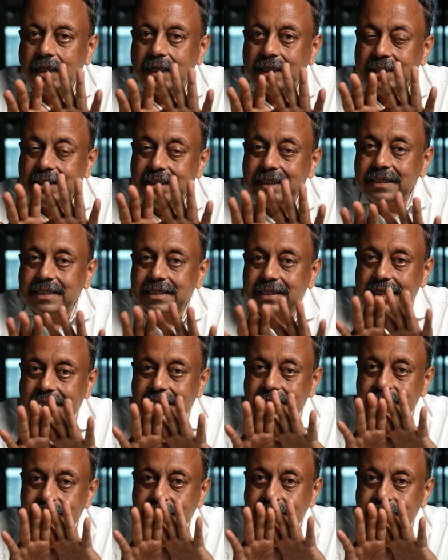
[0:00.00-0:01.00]
This
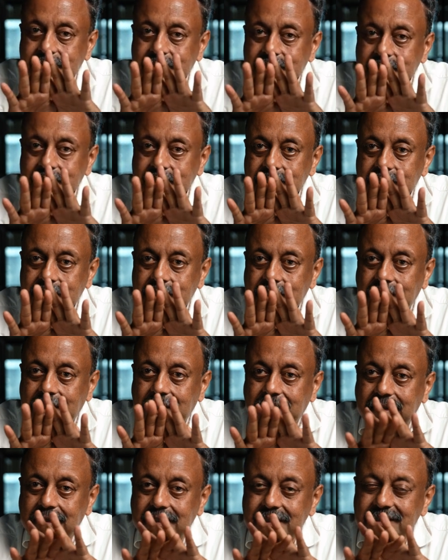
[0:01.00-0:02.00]
is
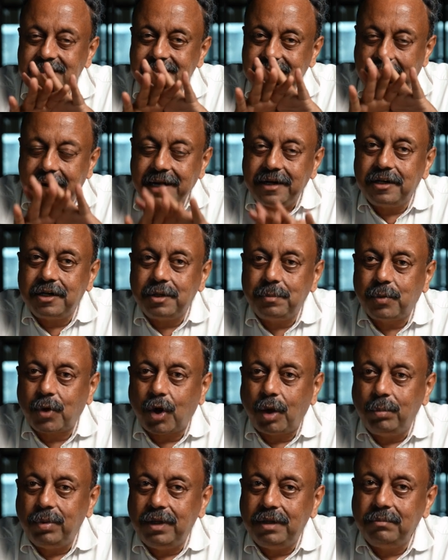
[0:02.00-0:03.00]
a standard
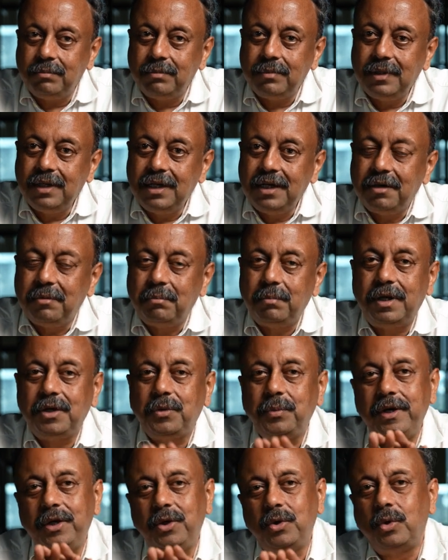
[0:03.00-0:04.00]
problem,
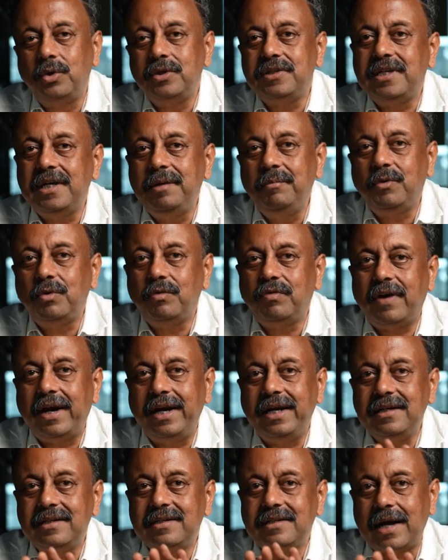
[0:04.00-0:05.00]
but we don't seem to
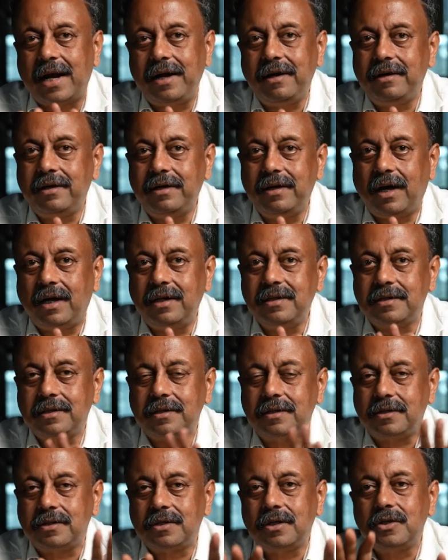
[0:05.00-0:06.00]
find standard
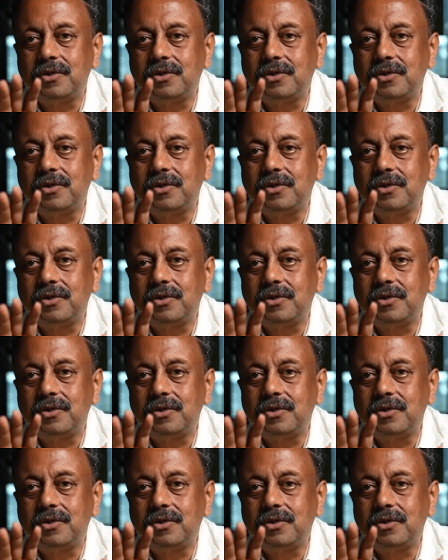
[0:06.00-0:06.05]
answers.